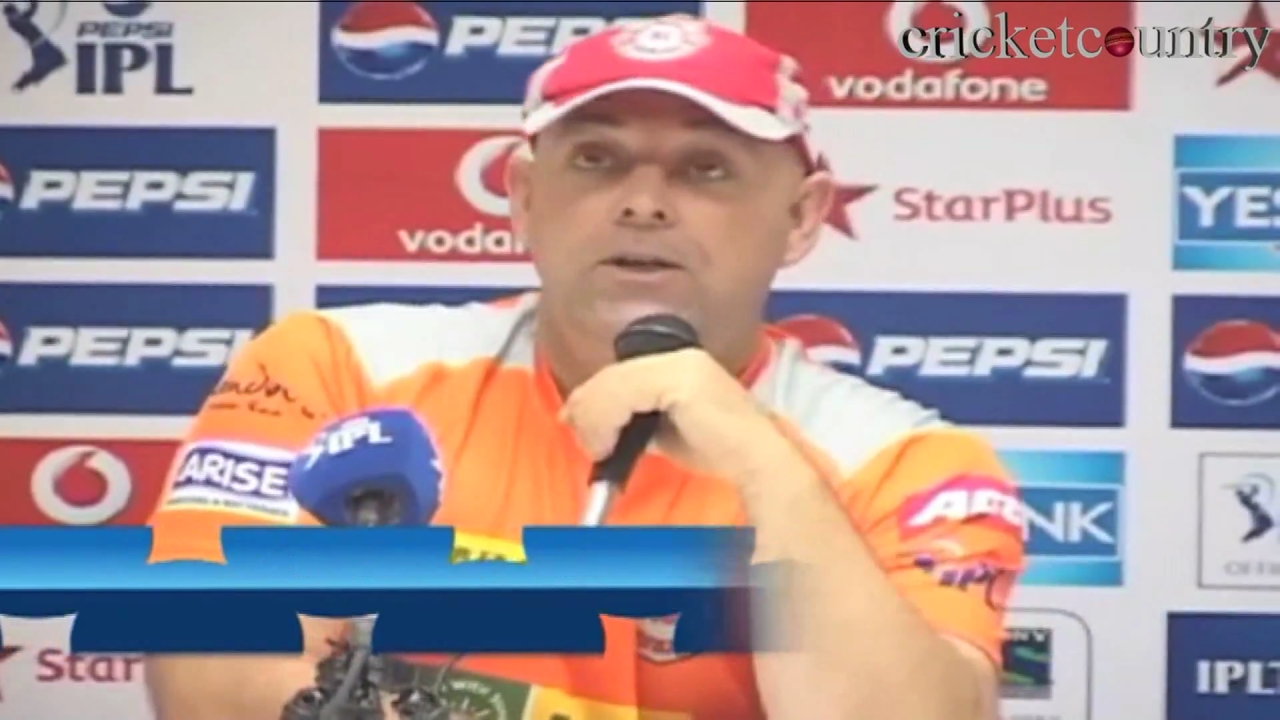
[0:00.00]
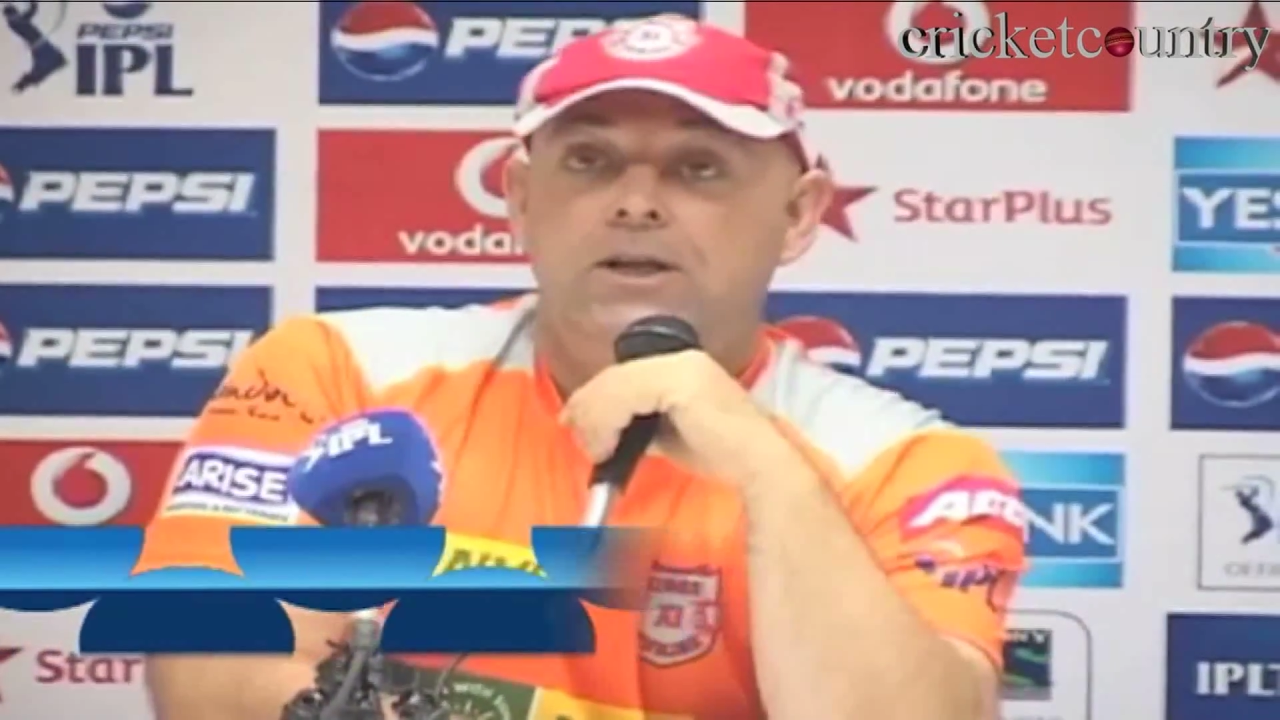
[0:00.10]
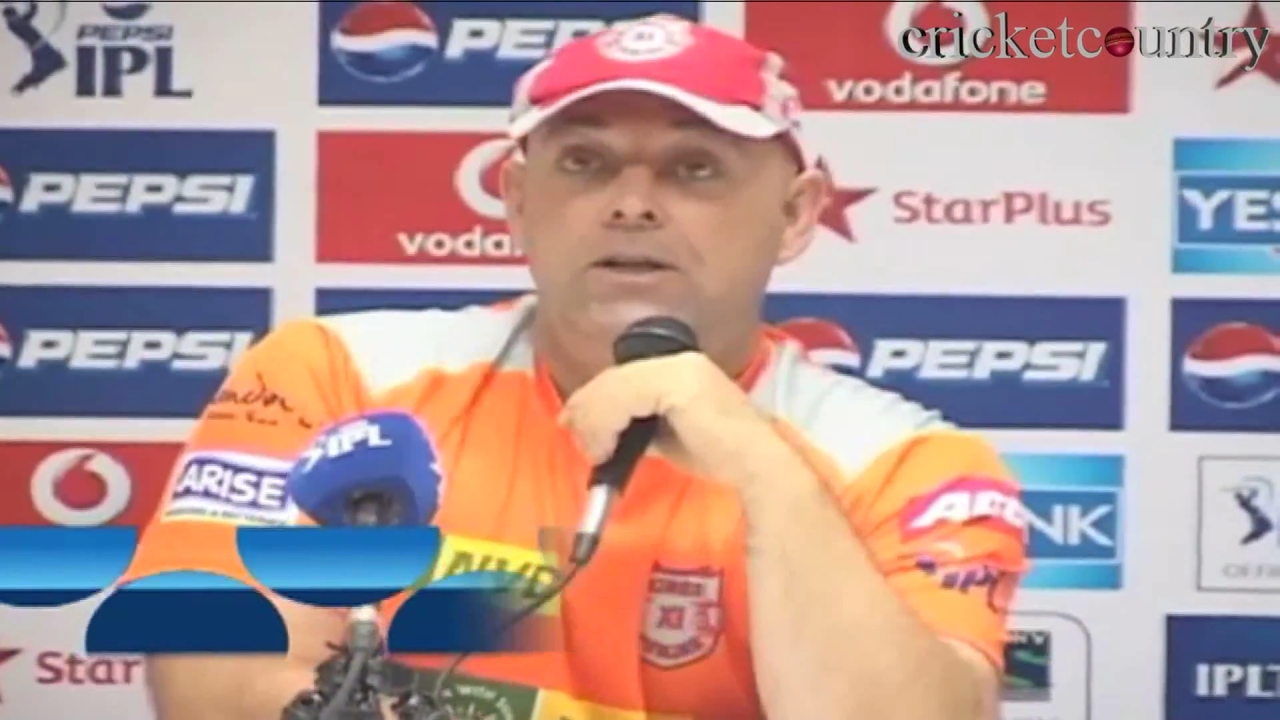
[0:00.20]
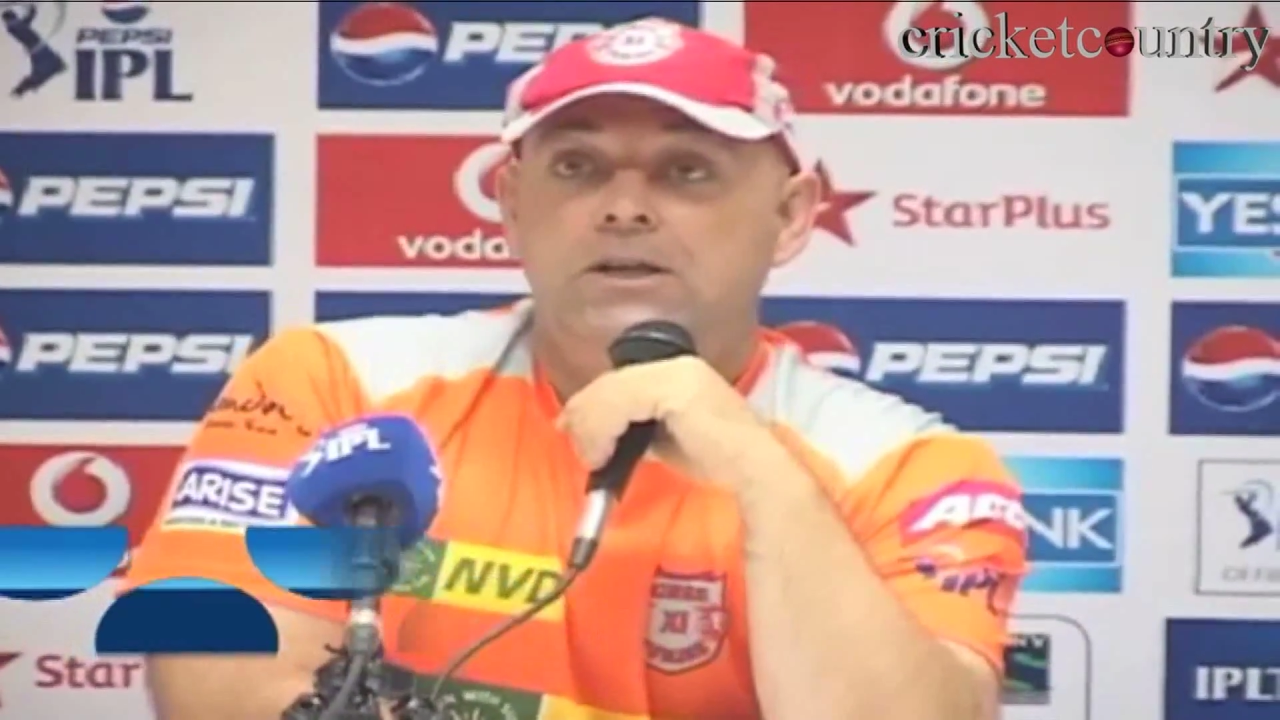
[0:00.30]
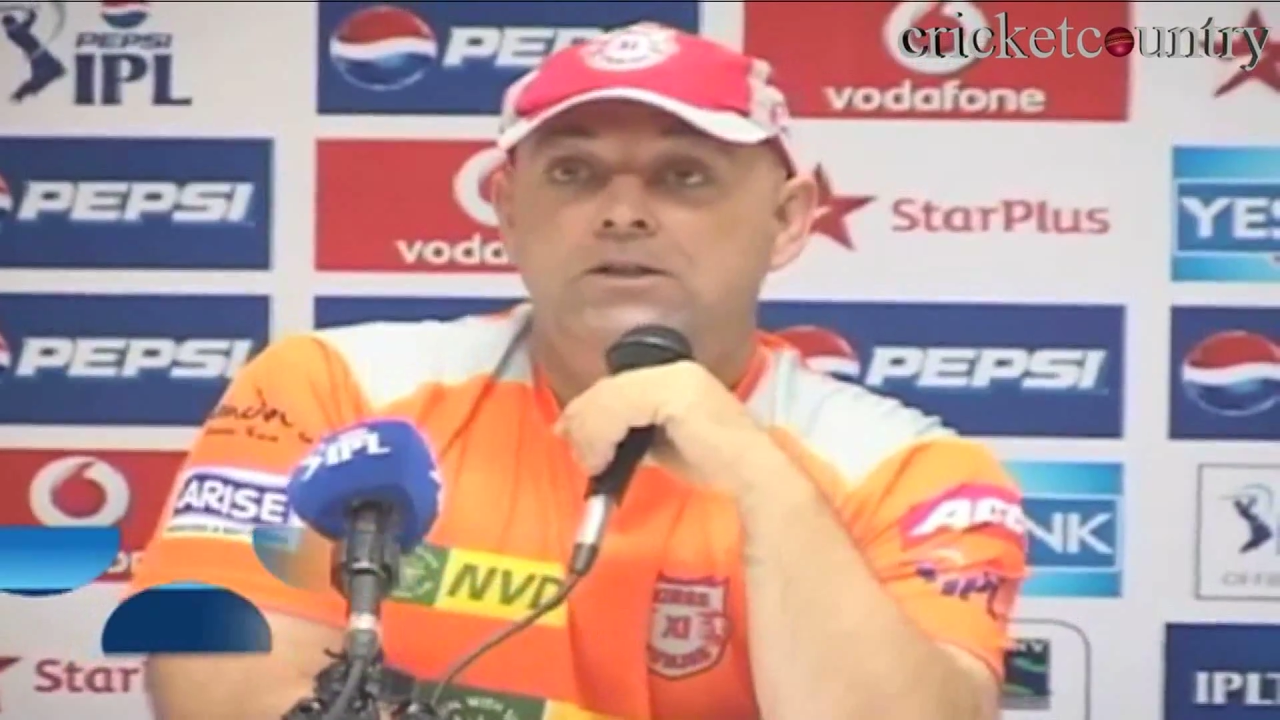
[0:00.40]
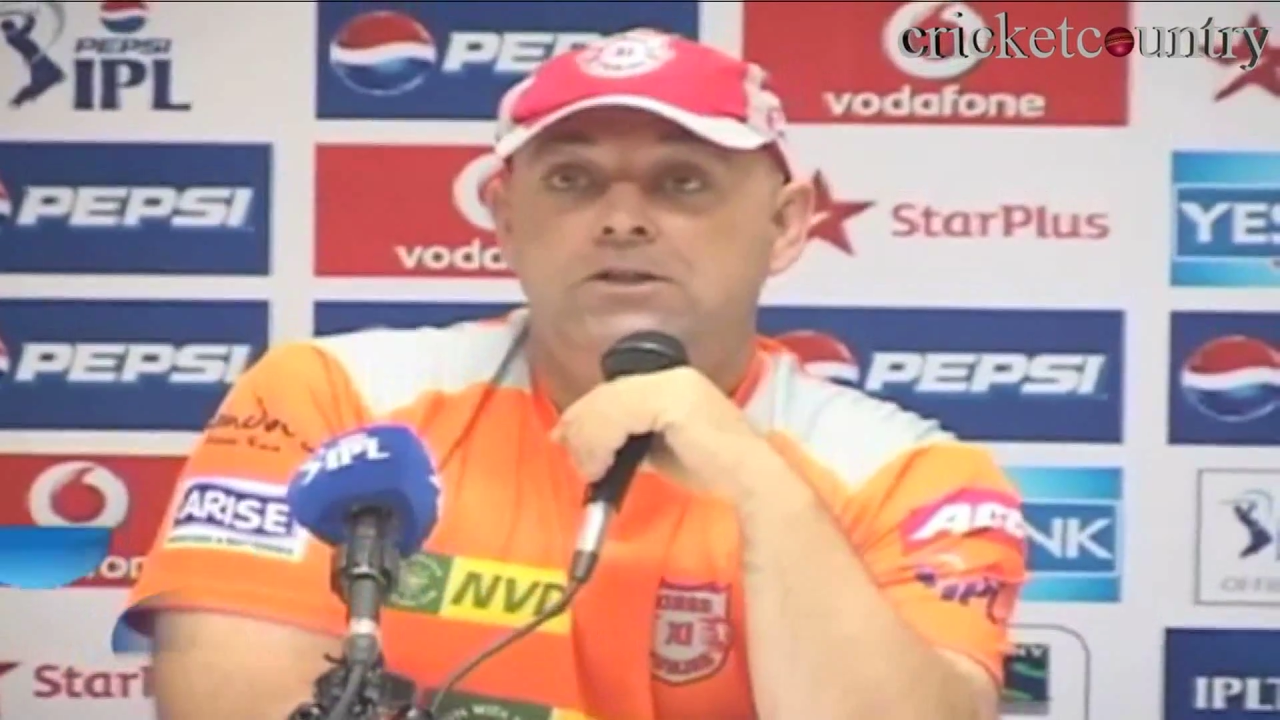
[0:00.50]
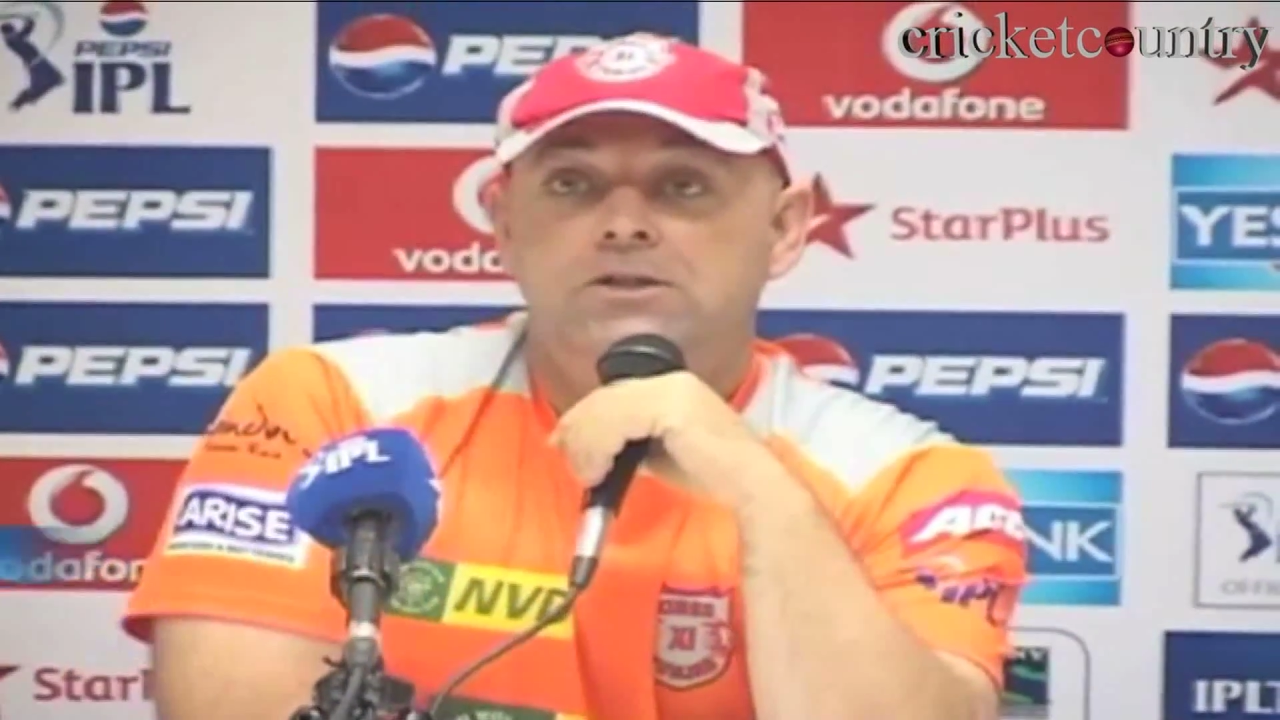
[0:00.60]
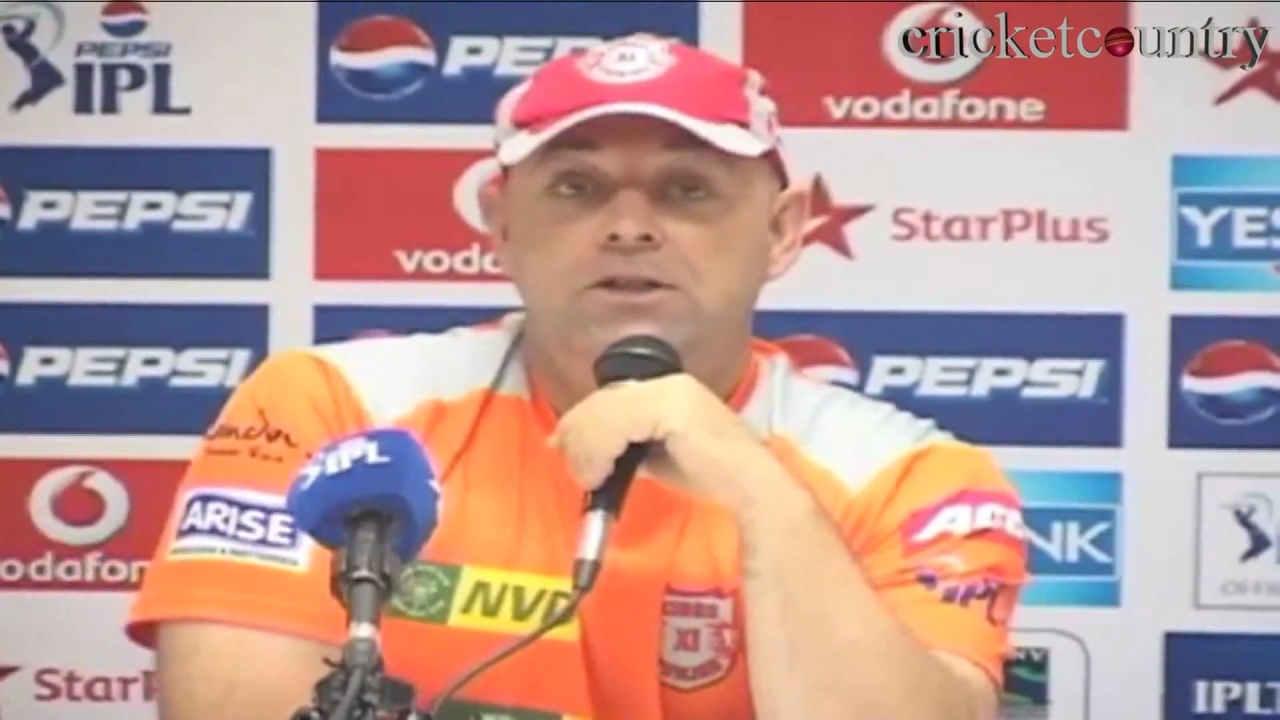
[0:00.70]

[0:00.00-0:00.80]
that's